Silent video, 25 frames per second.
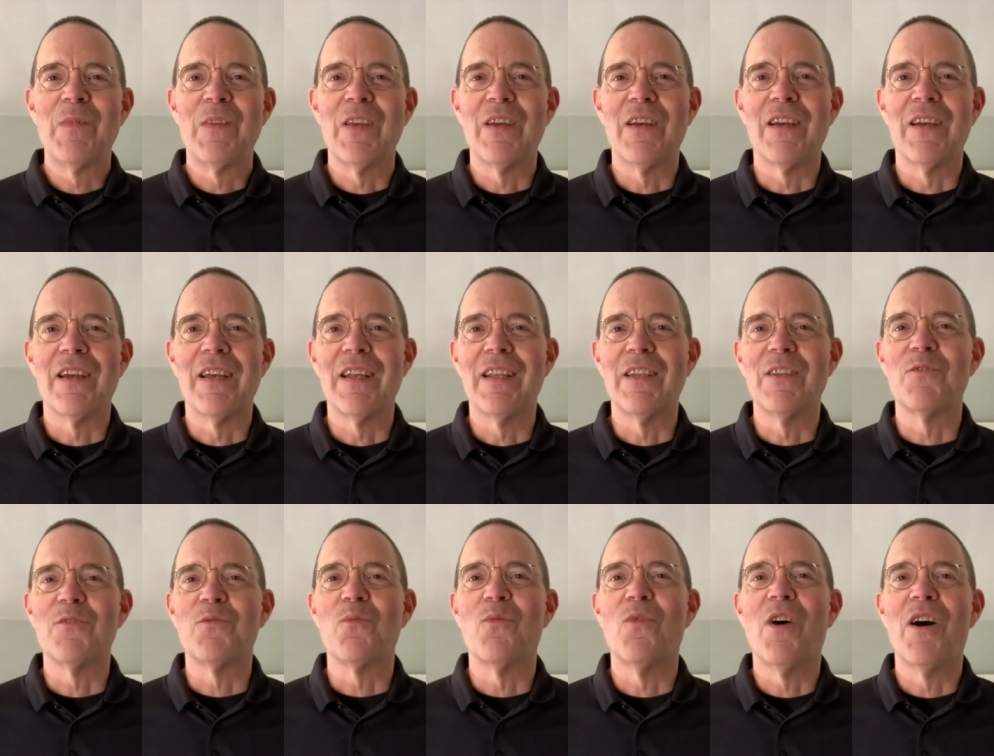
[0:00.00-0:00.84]
and
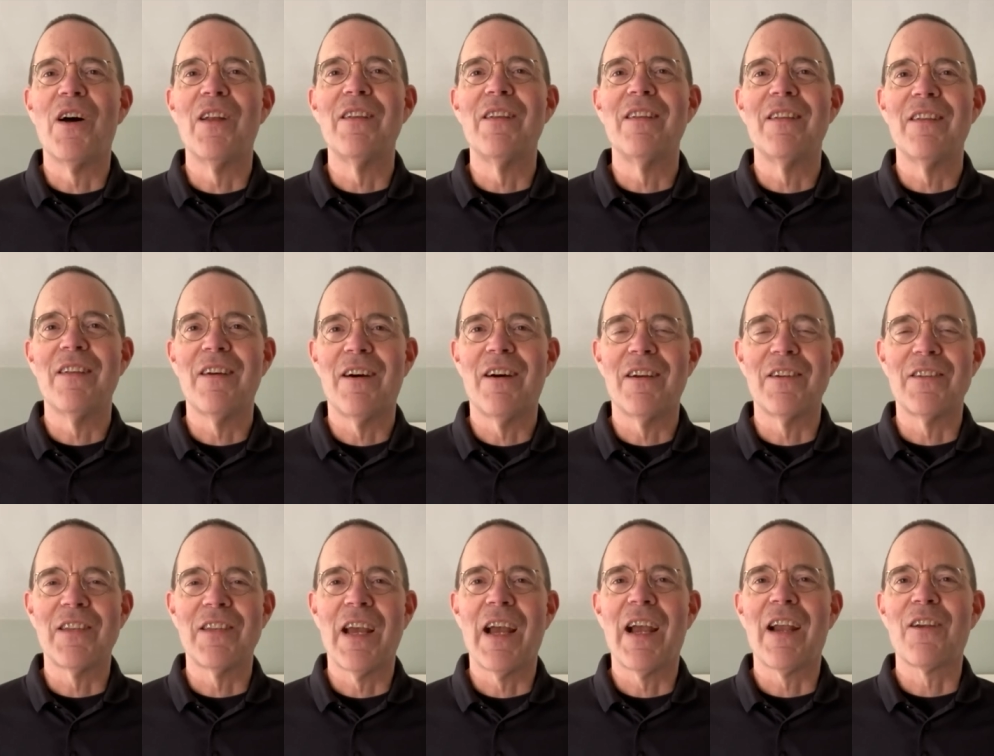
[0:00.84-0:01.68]
he's won
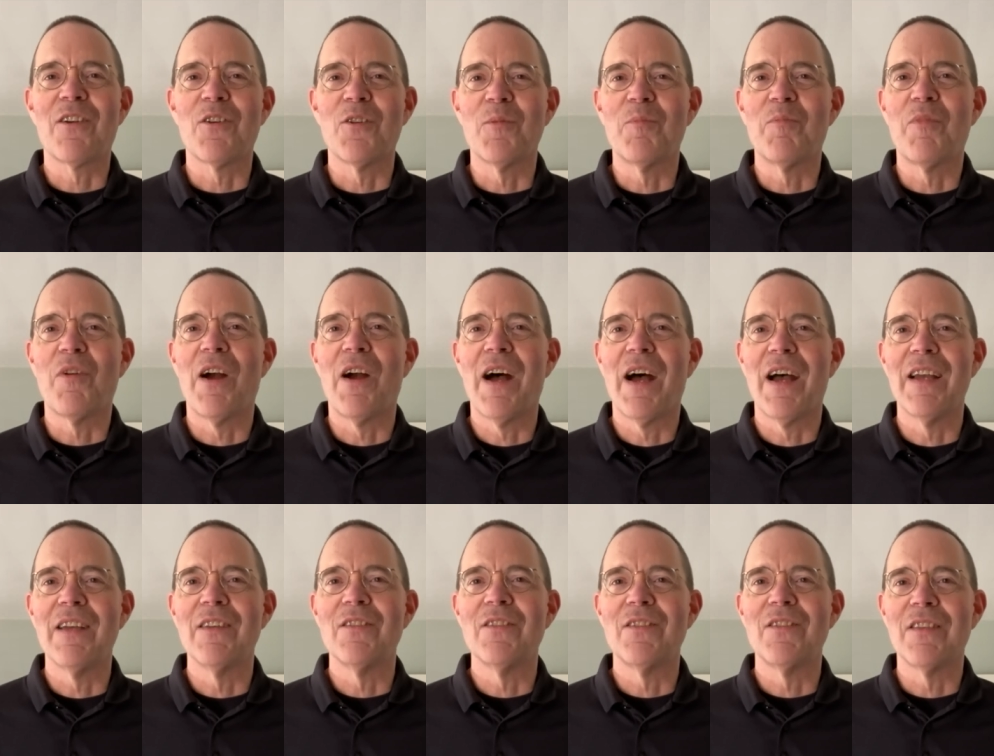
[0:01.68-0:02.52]
our Tacker
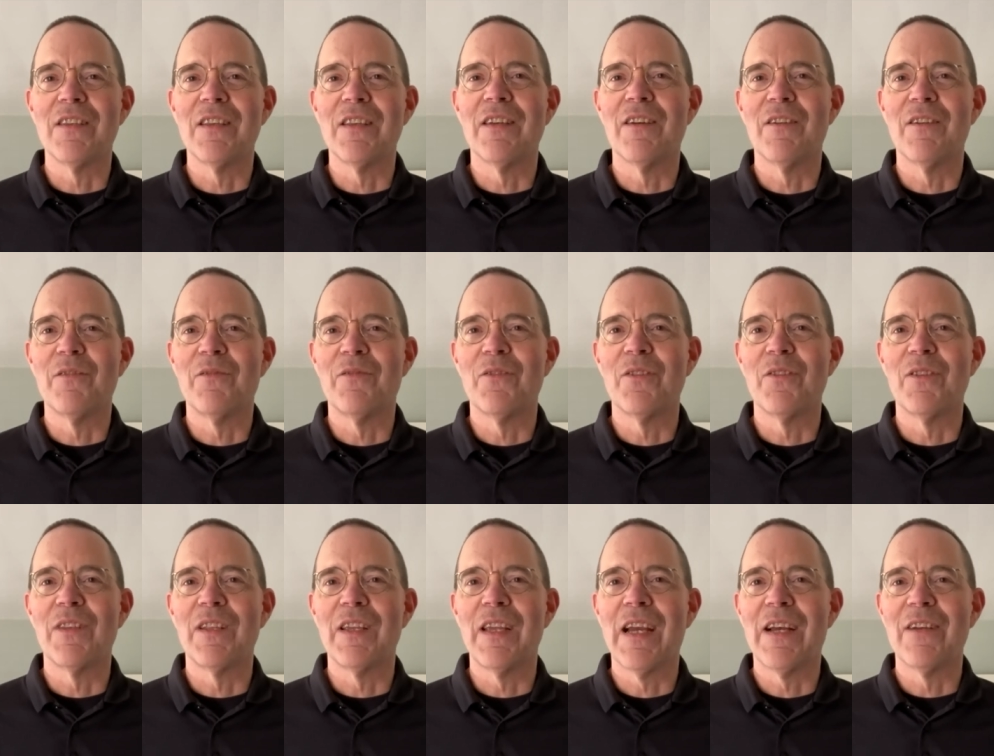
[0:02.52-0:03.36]
Prize
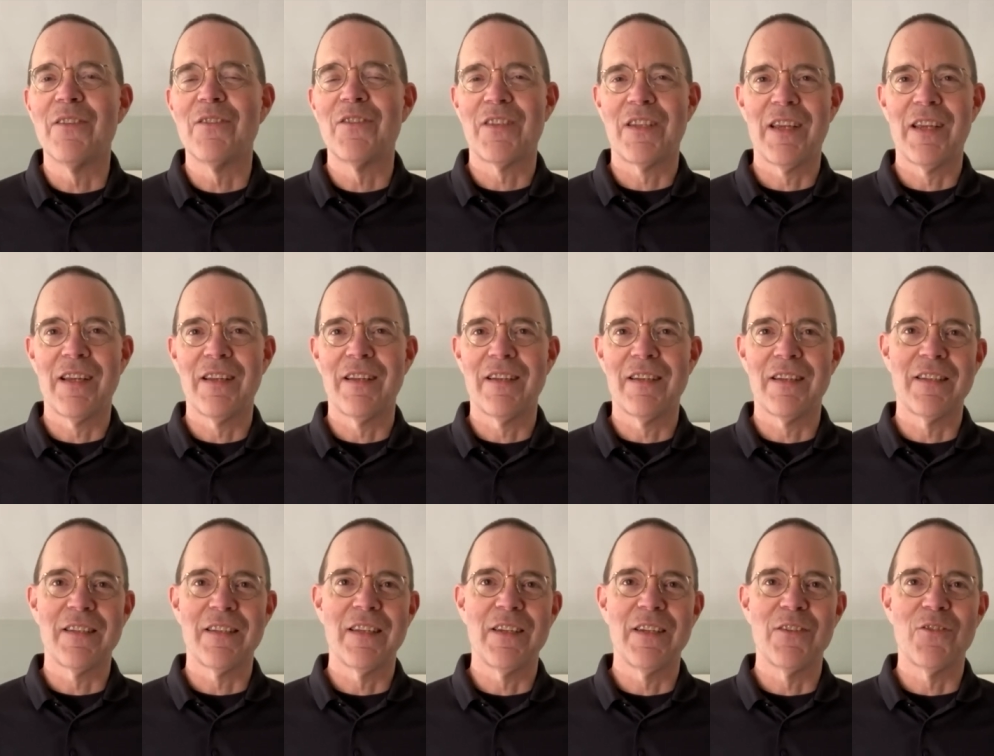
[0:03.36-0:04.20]
for the
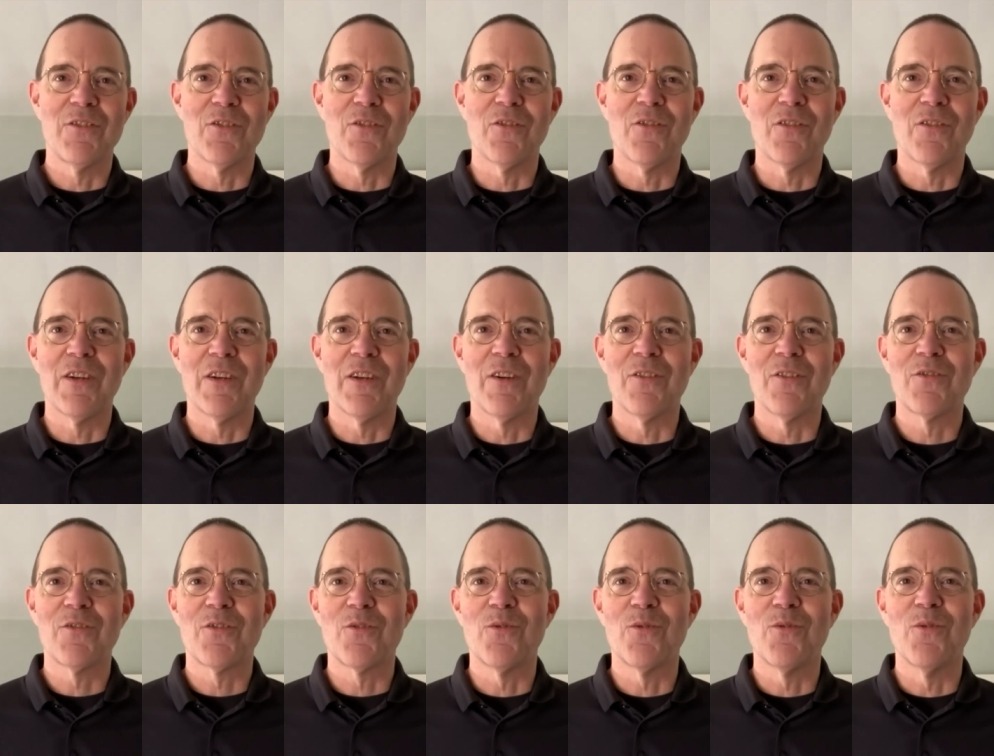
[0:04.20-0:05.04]
outstanding teacher in our
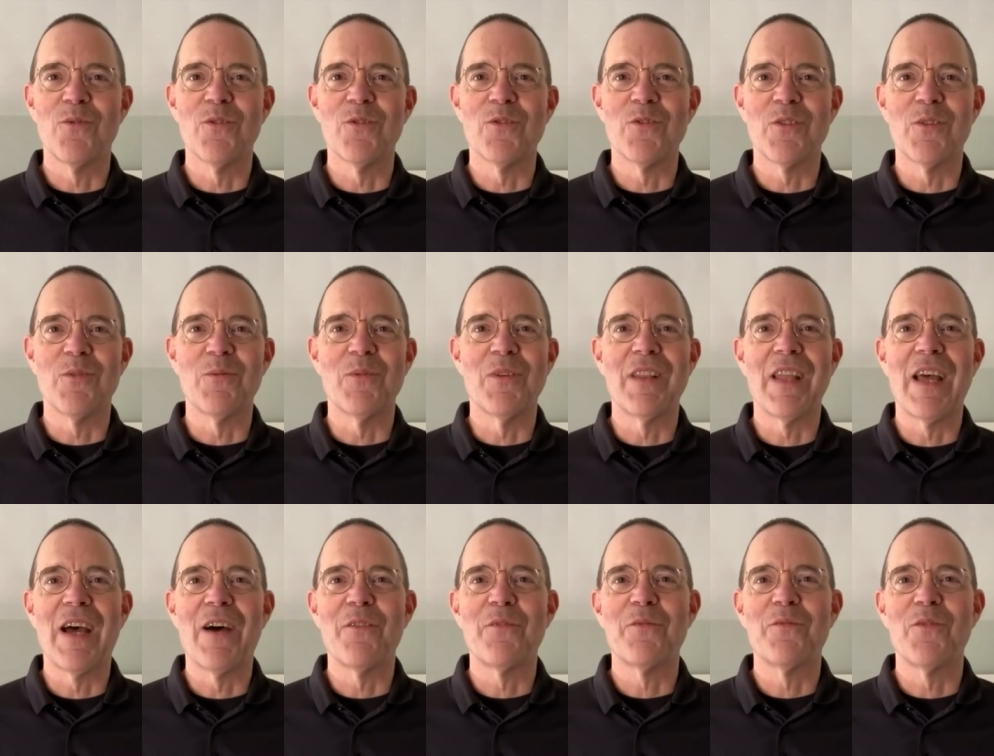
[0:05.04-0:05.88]
school. So,
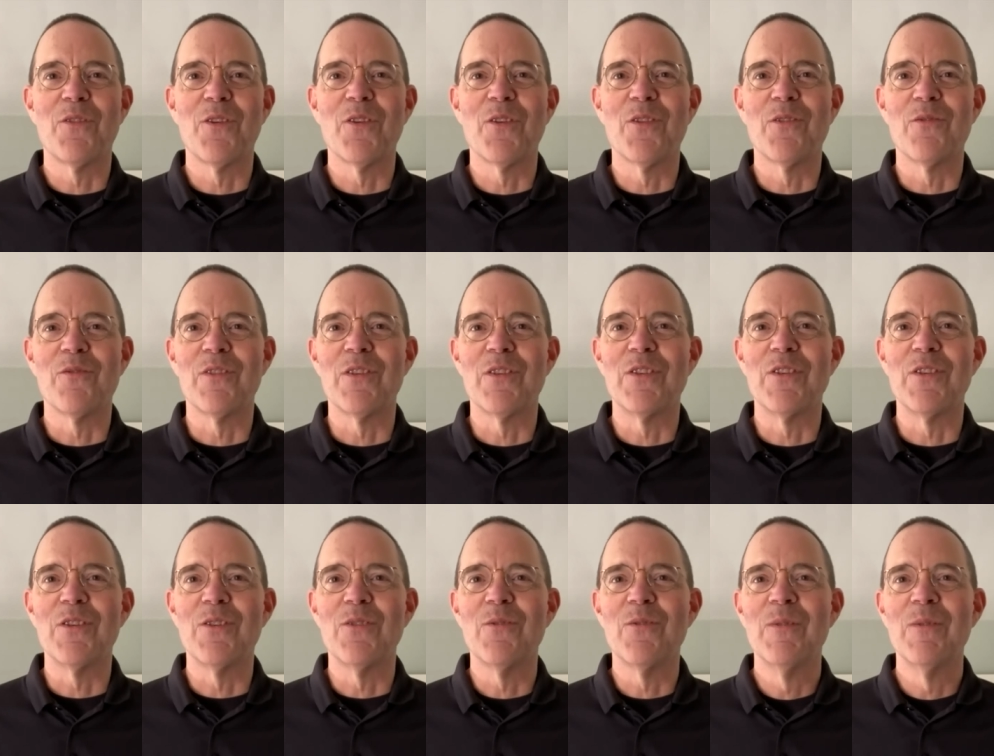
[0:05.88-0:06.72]
without further
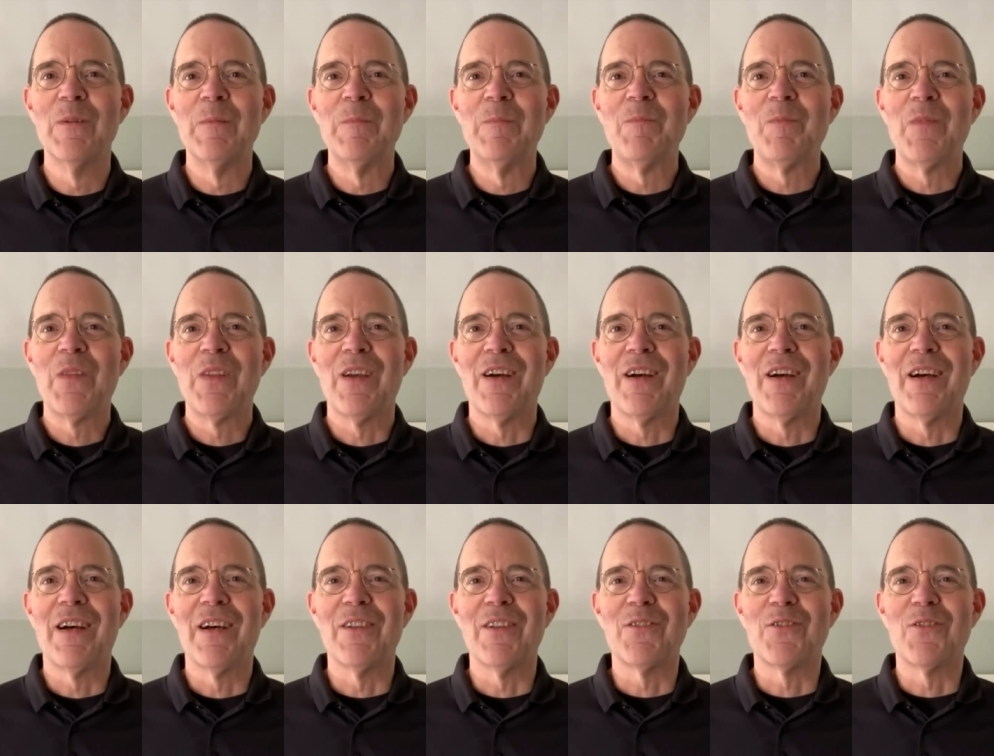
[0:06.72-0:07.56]
ado, uh,
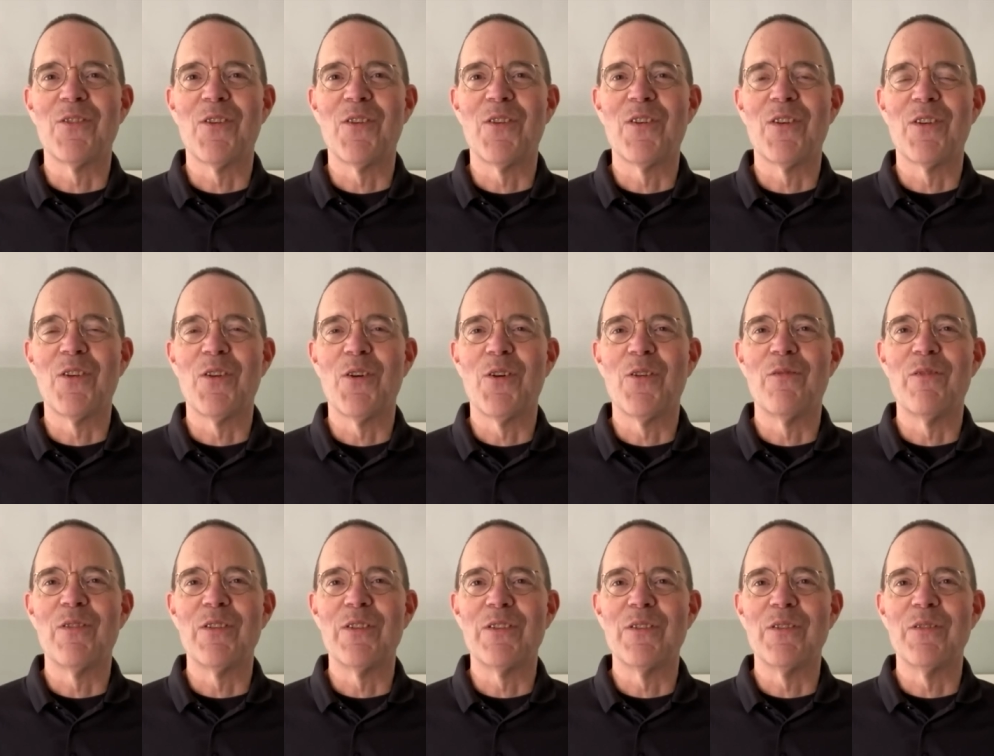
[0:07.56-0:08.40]
I'll turn it
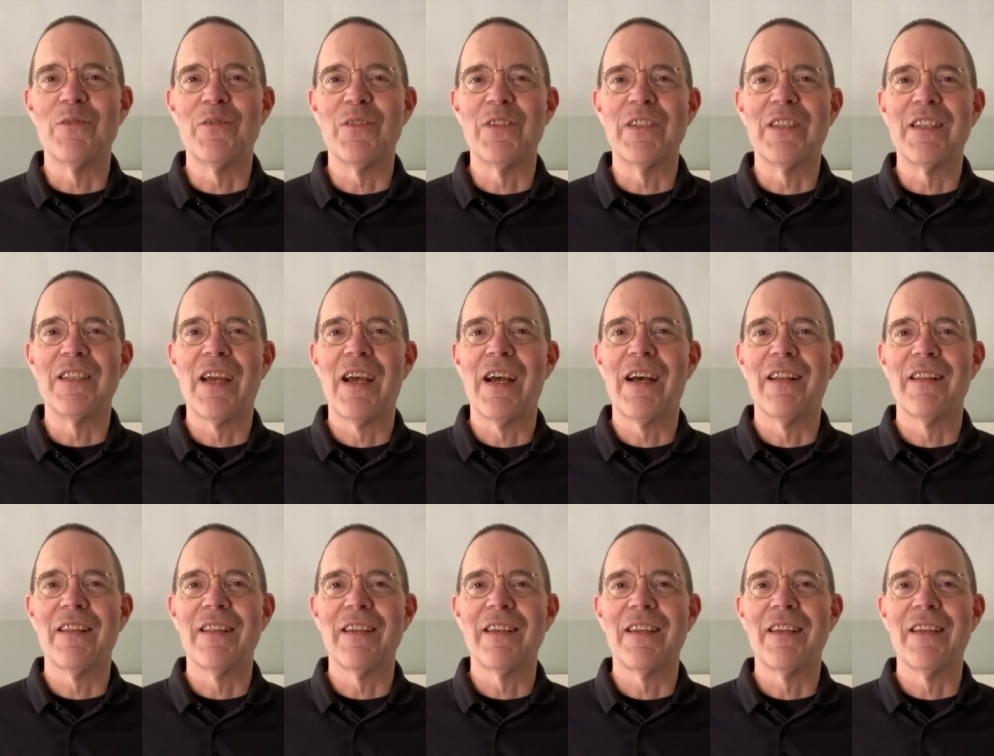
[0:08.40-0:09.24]
over to
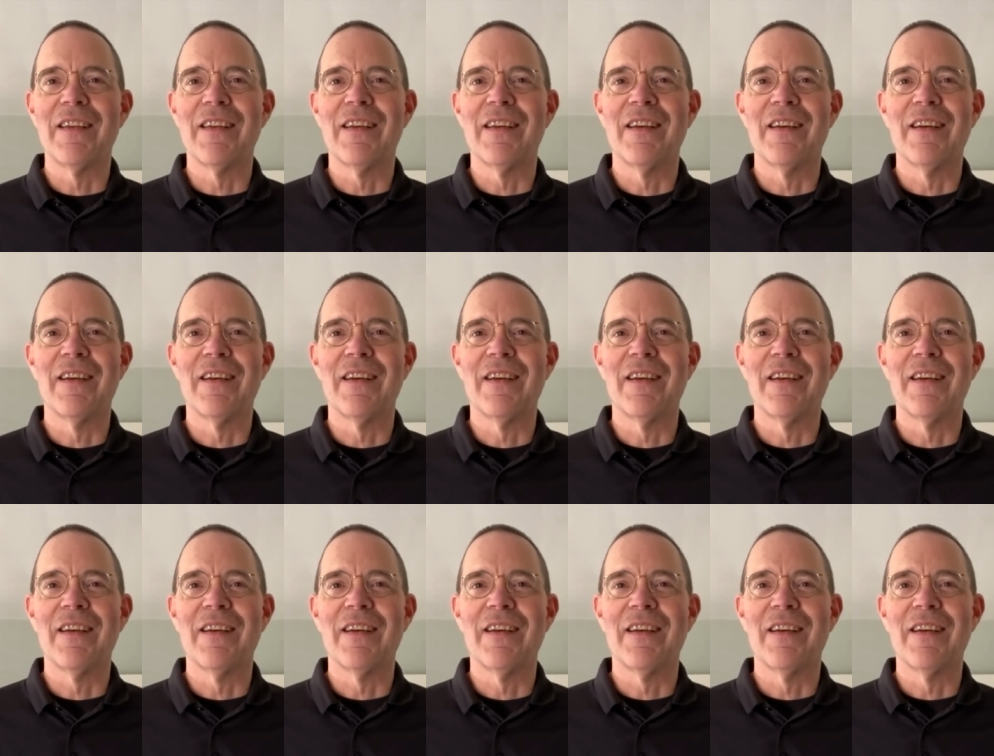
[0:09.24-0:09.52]
Vitaliy.